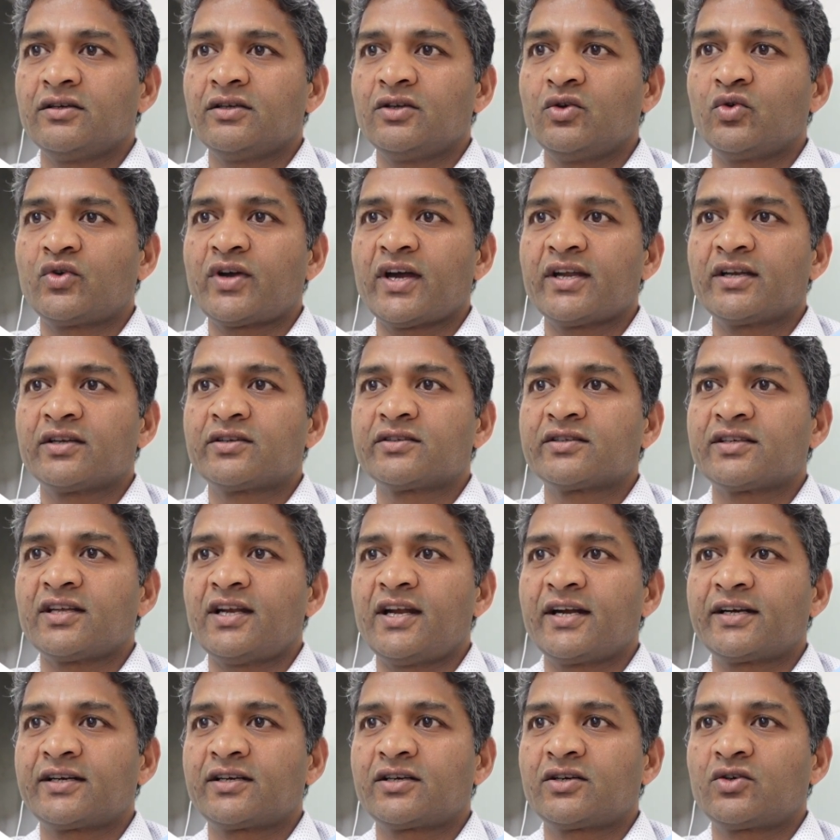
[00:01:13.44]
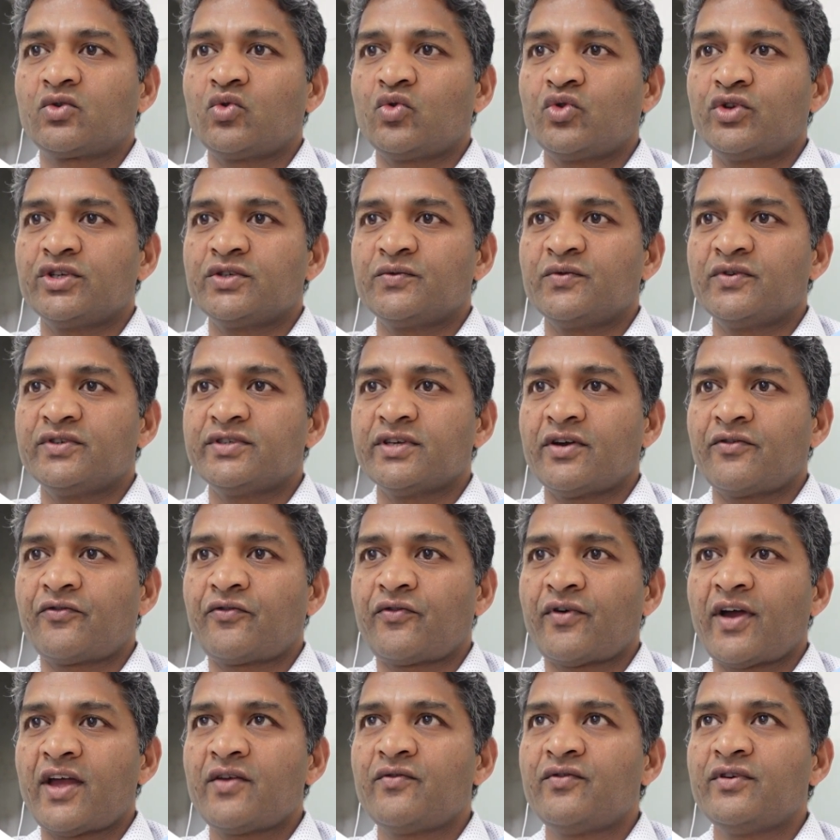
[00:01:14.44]
You can select tourist visa
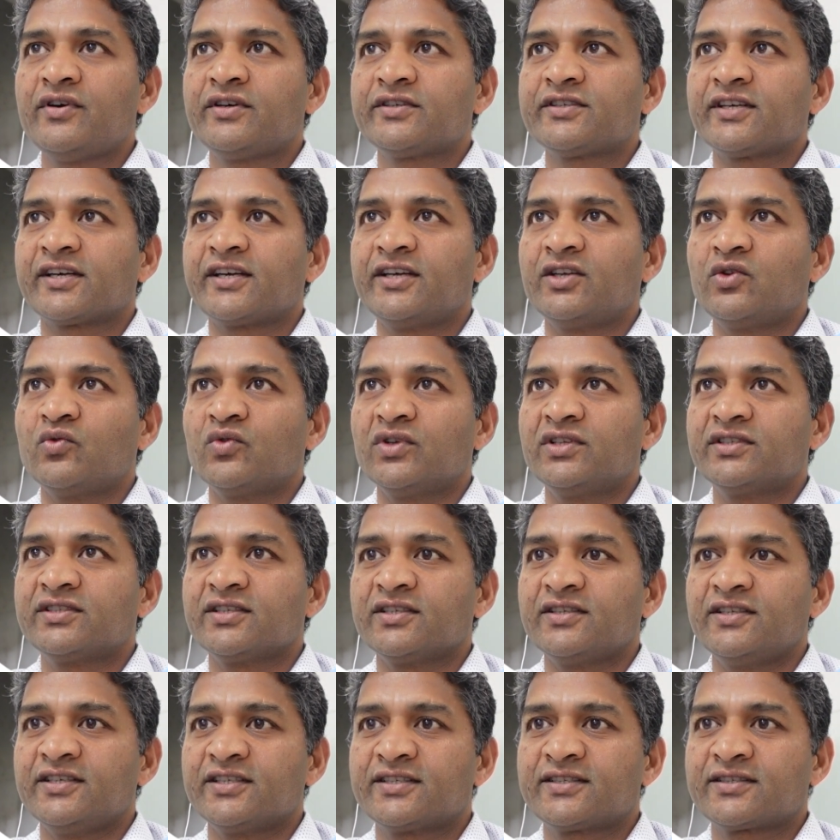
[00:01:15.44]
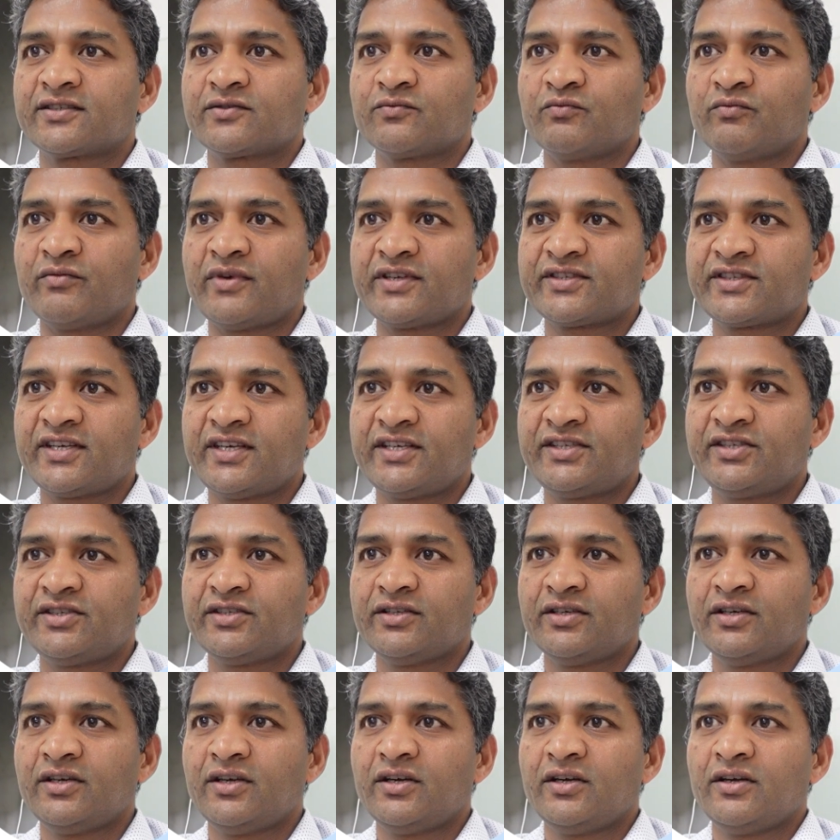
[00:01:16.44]
5 years. Again, you will see this
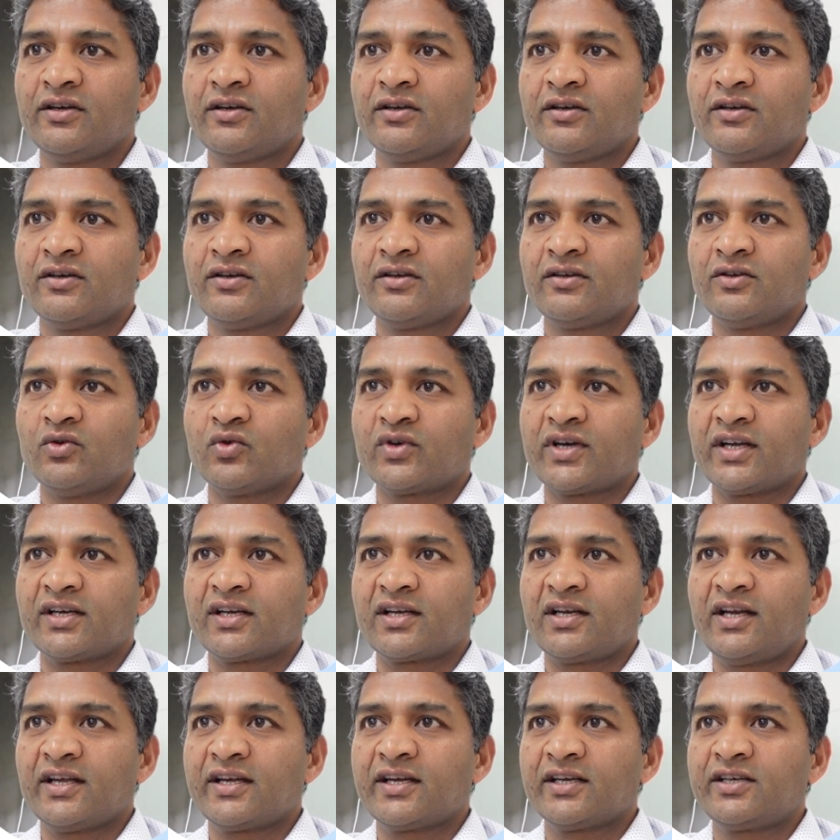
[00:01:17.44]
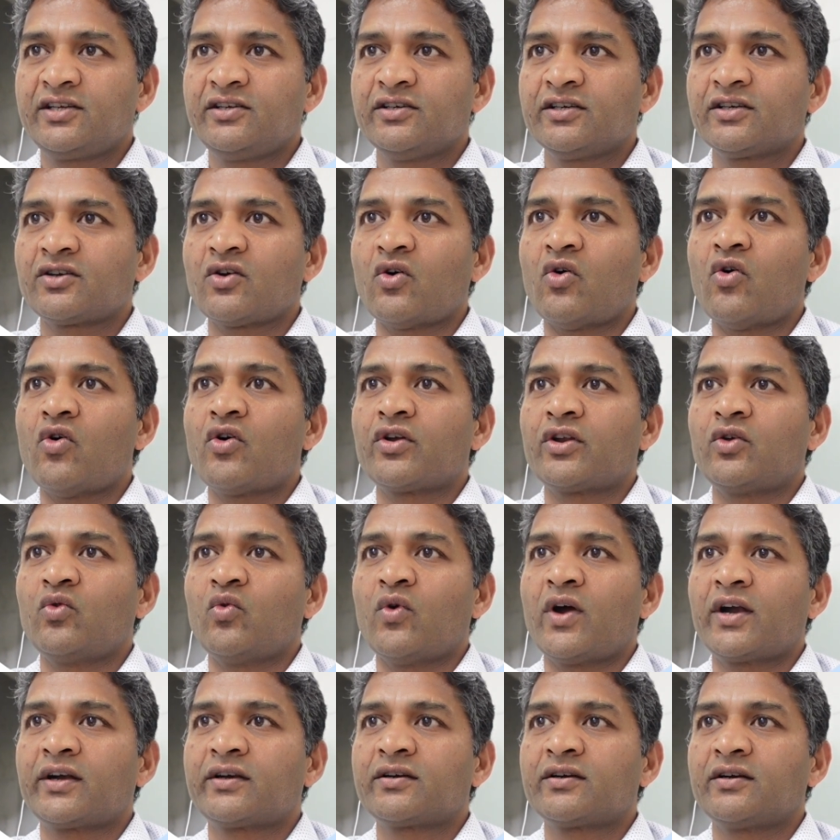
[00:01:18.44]
message. You can click it here, or
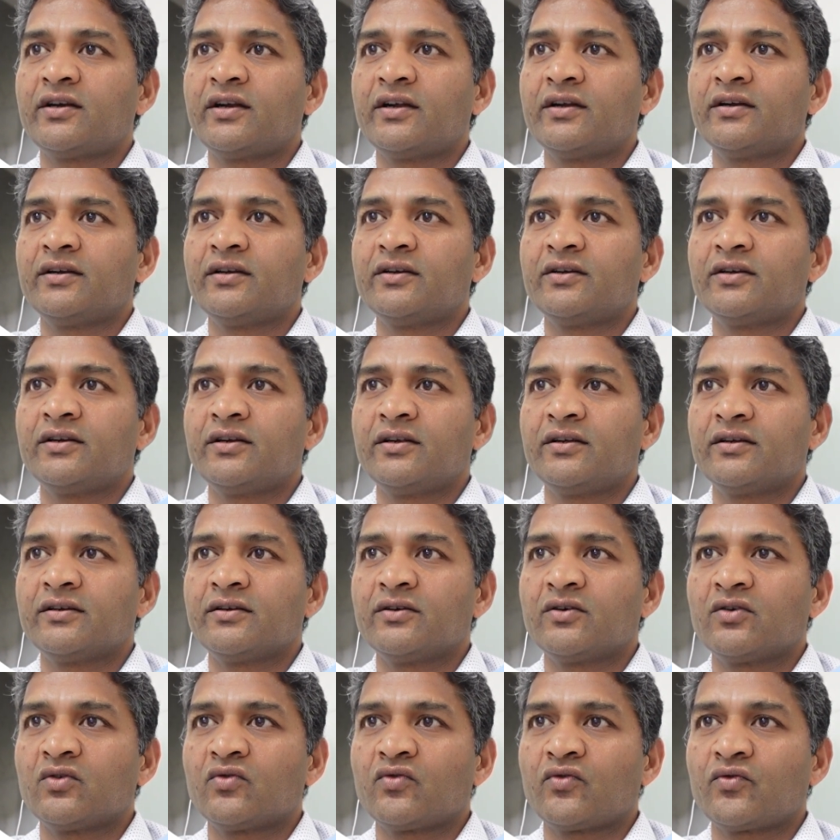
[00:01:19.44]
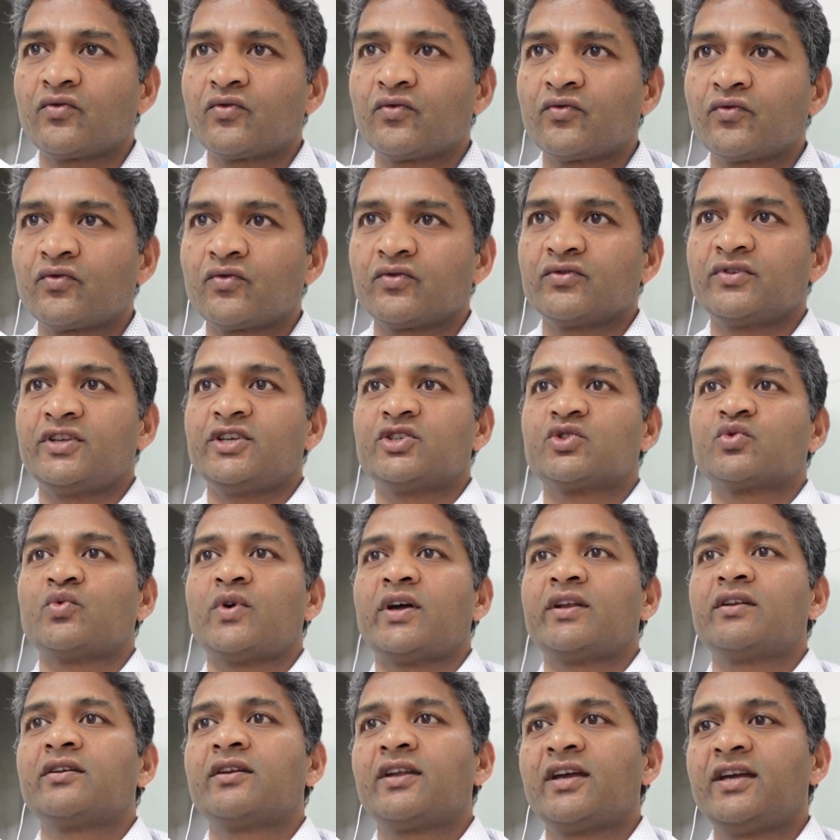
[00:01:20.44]
you want this
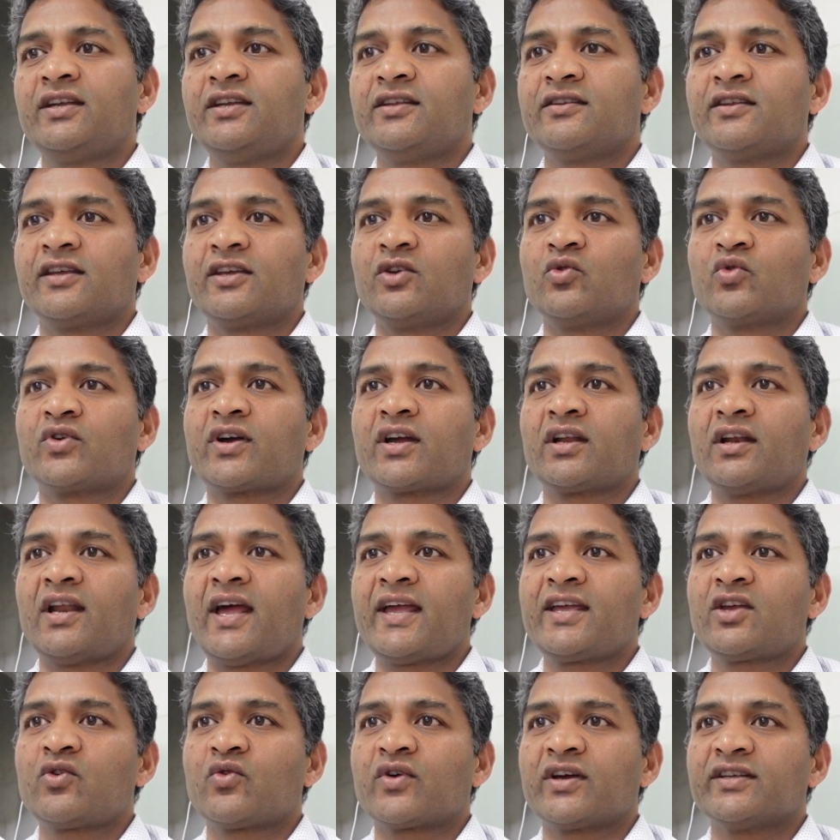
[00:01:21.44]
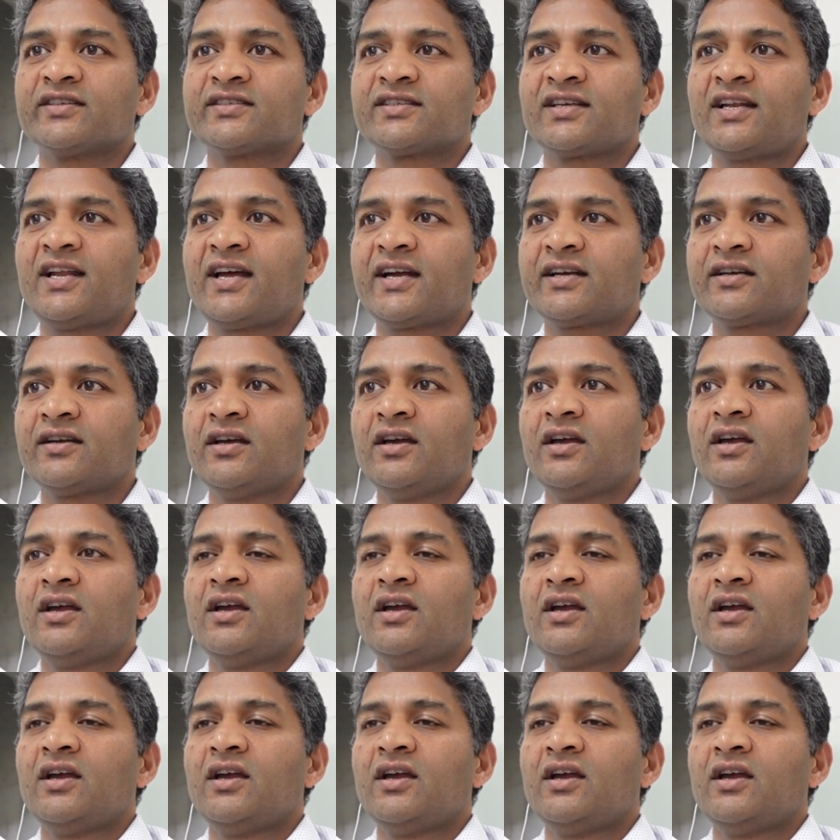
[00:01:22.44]
one, anything you like, you can select.